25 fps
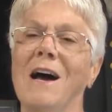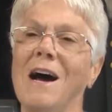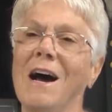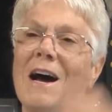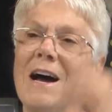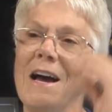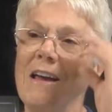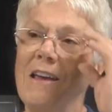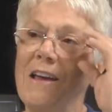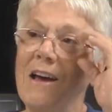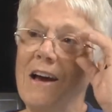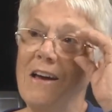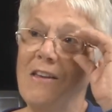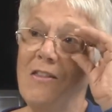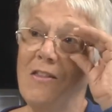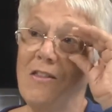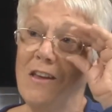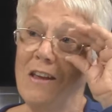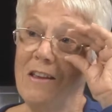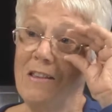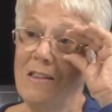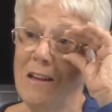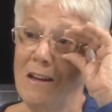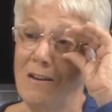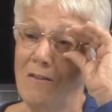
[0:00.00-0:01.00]
I
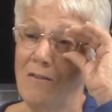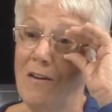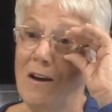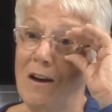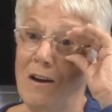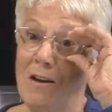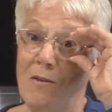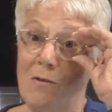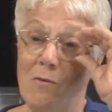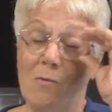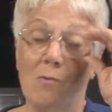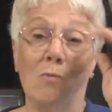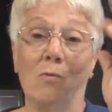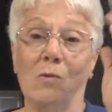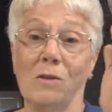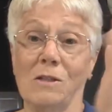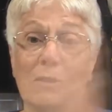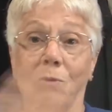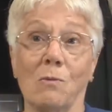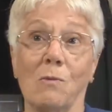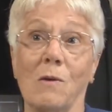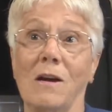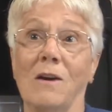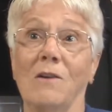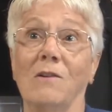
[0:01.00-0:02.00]
think that if I was
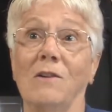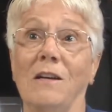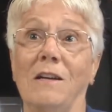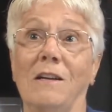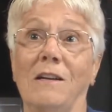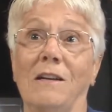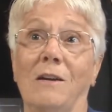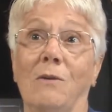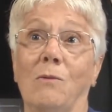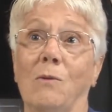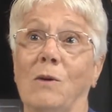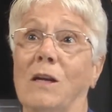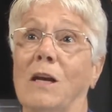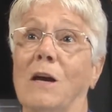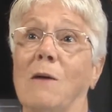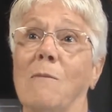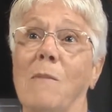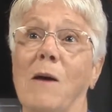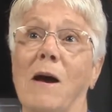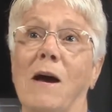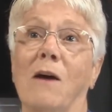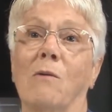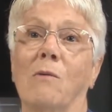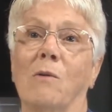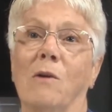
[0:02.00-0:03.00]
around it, it would come
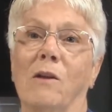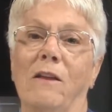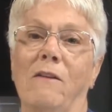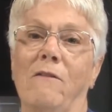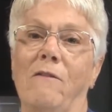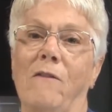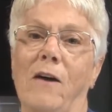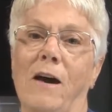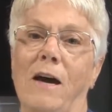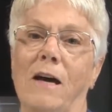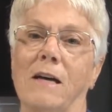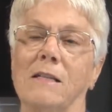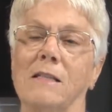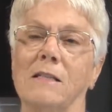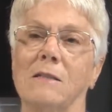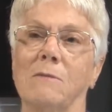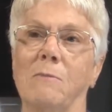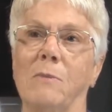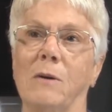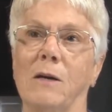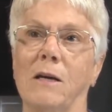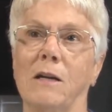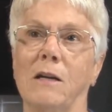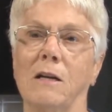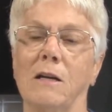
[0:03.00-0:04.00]
back really fast. But